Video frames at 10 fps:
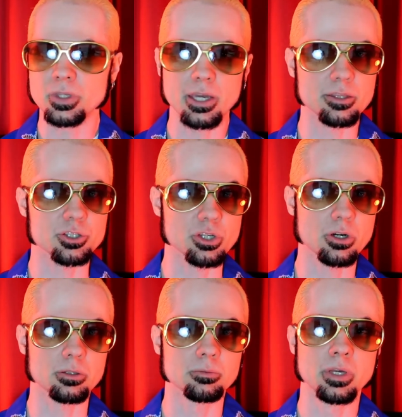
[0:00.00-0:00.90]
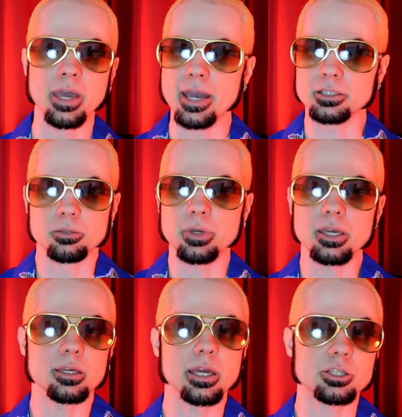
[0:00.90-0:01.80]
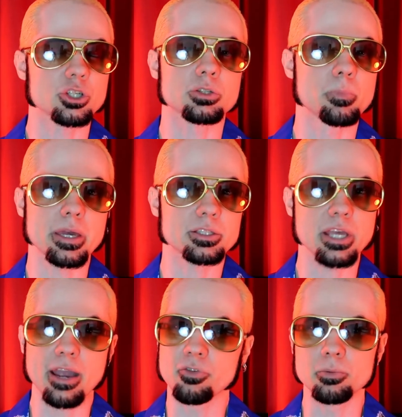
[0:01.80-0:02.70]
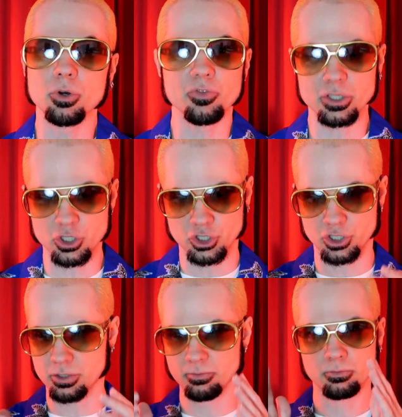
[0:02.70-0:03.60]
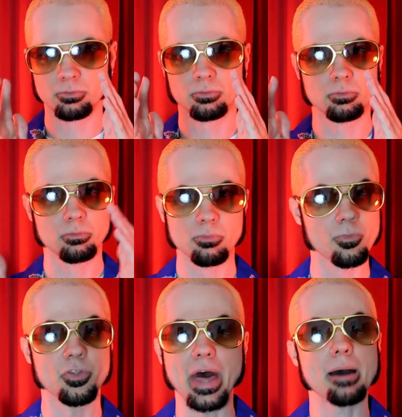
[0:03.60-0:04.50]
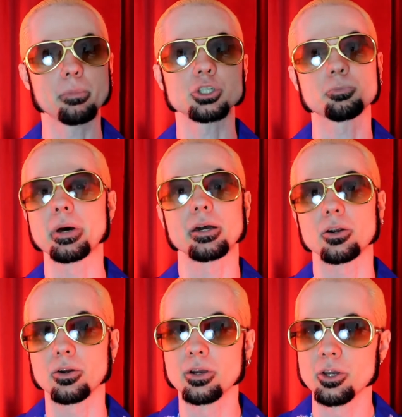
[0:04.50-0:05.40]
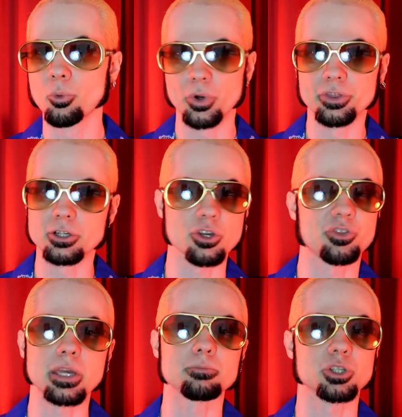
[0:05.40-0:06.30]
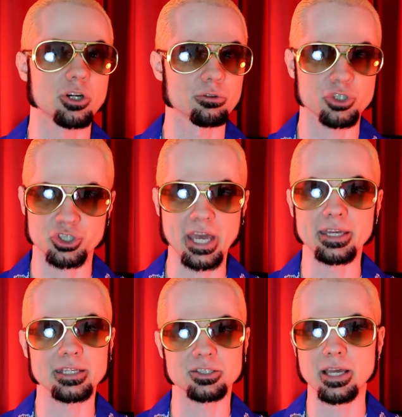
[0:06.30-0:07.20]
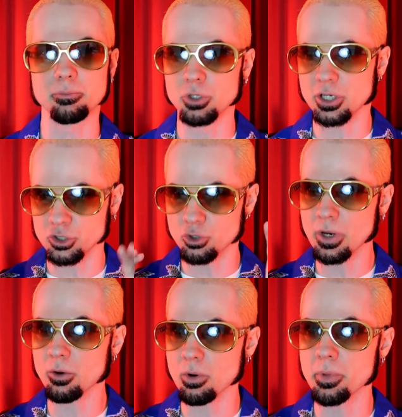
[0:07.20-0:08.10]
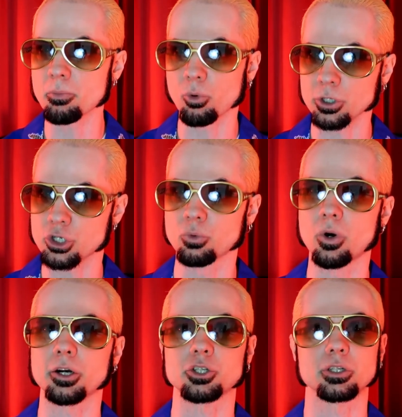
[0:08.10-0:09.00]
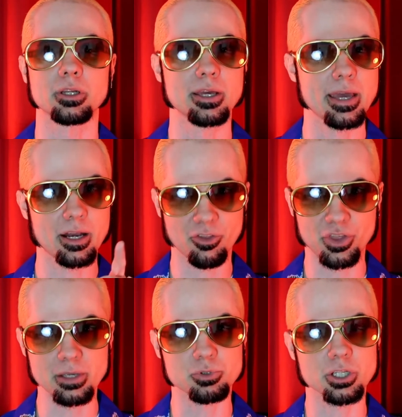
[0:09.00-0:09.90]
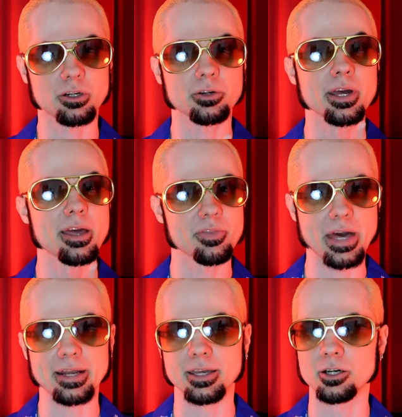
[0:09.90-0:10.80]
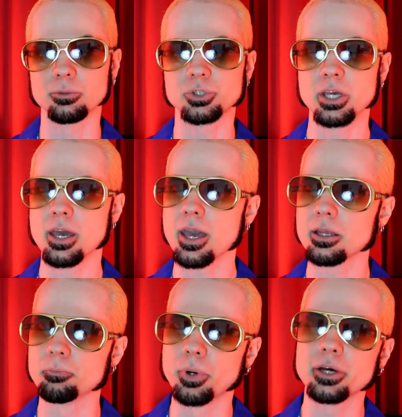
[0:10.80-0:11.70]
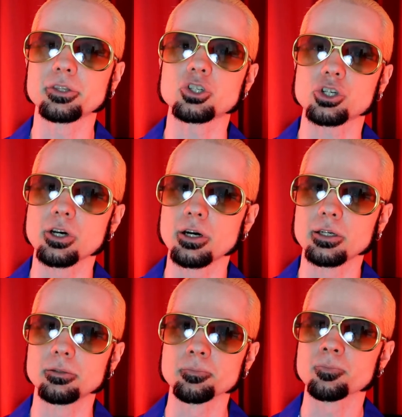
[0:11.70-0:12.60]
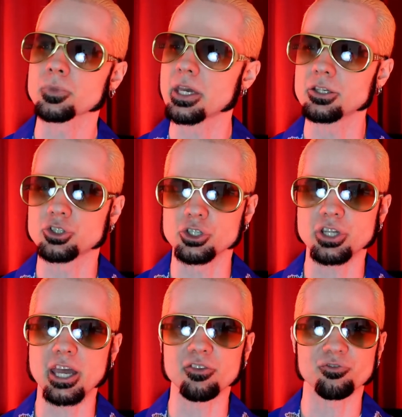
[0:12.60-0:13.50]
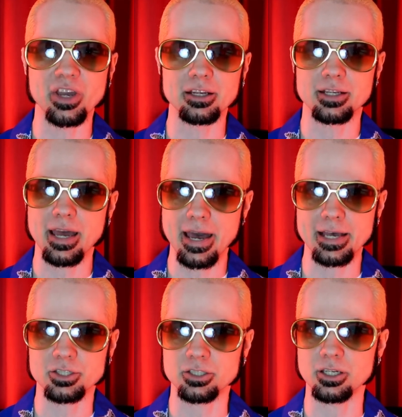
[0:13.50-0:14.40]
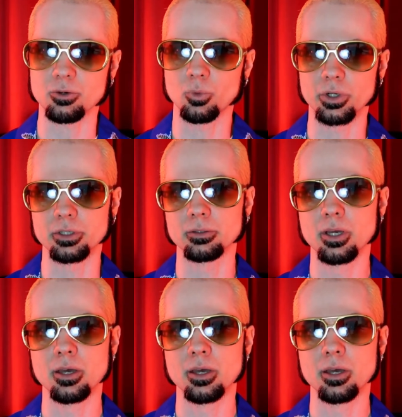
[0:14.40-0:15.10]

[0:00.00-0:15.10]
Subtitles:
in the song. And to me, it just makes every movie just that much better when there's a theme song saying its name, because you got to remember what you're watching, and a theme song that helps. And Bud the Chud is just a fantastic one.